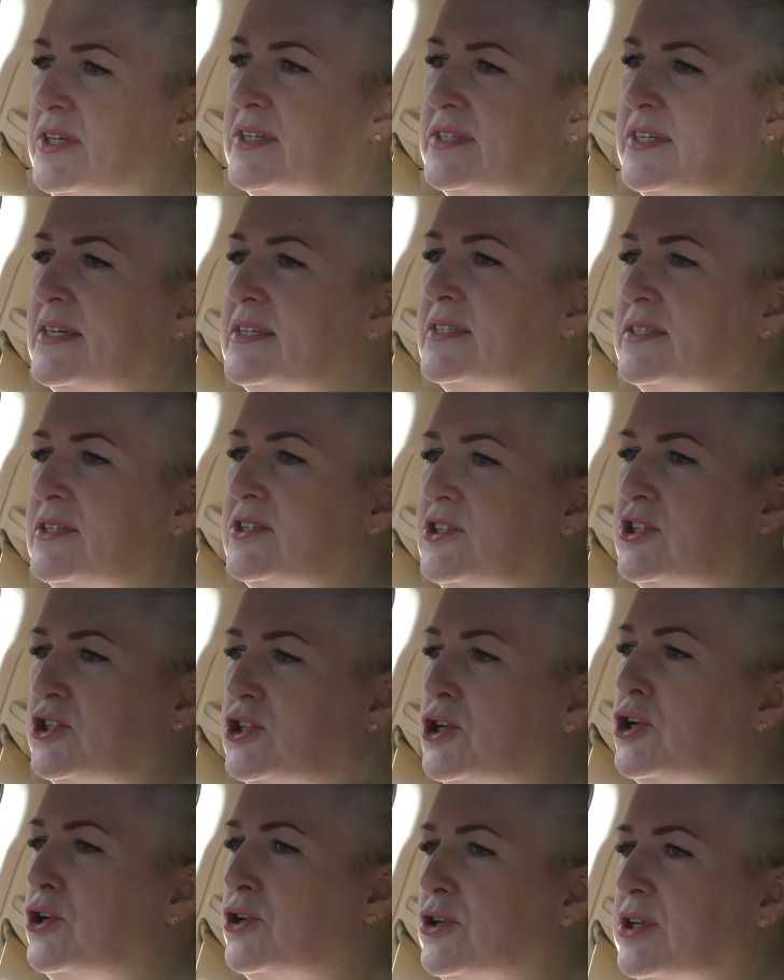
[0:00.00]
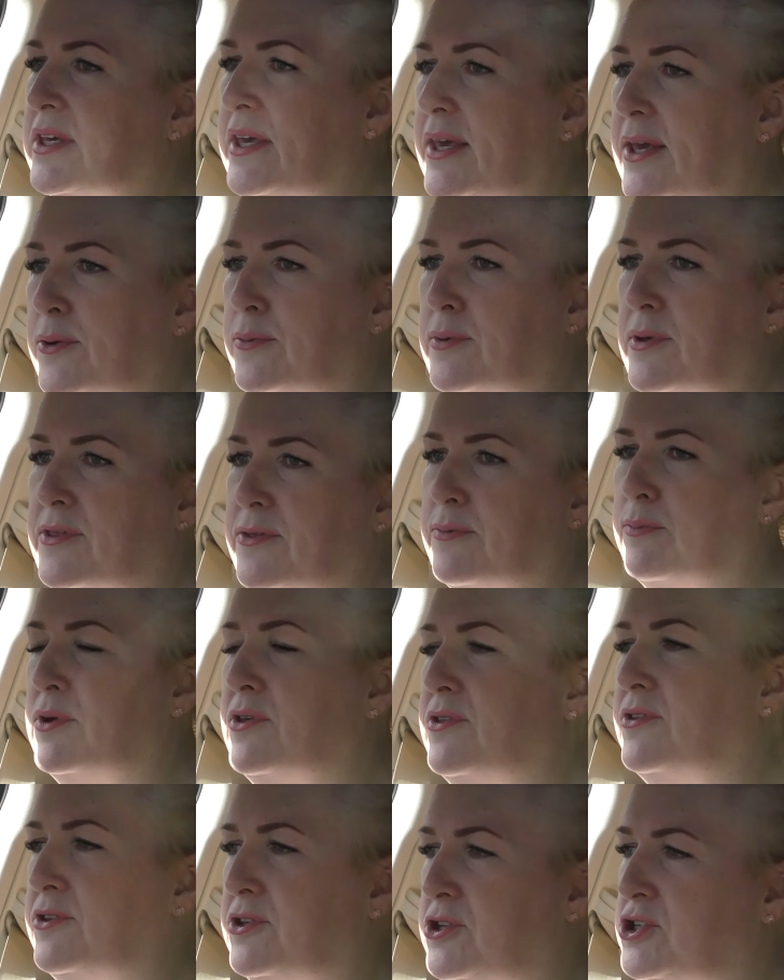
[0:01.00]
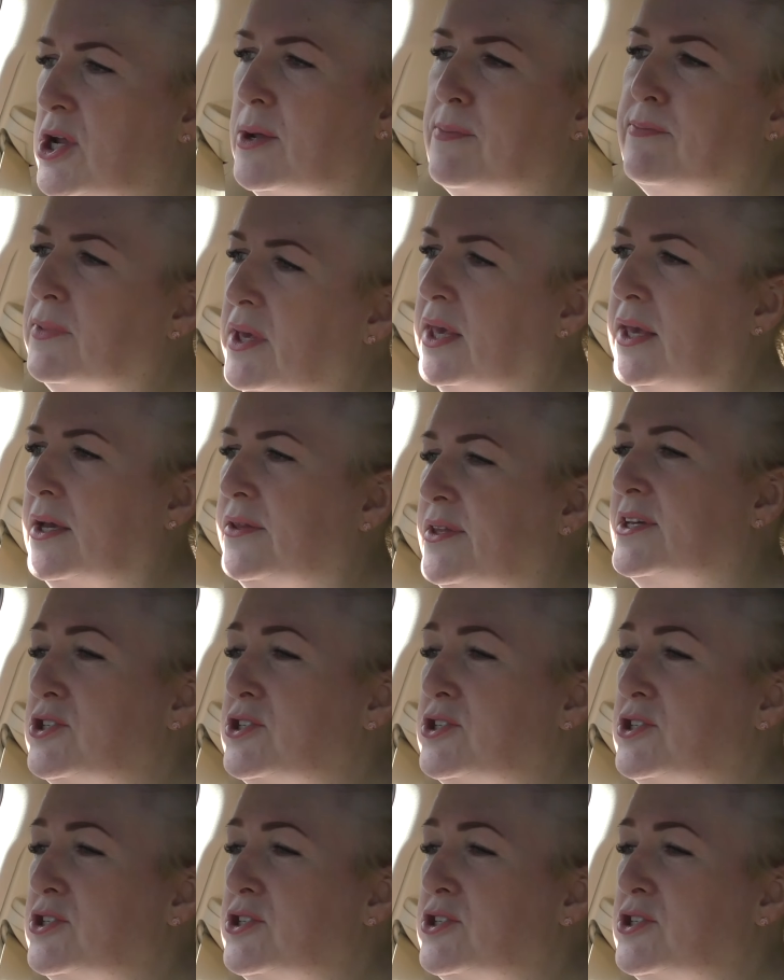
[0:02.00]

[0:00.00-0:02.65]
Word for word: This isn't turnkey with, with gym gear.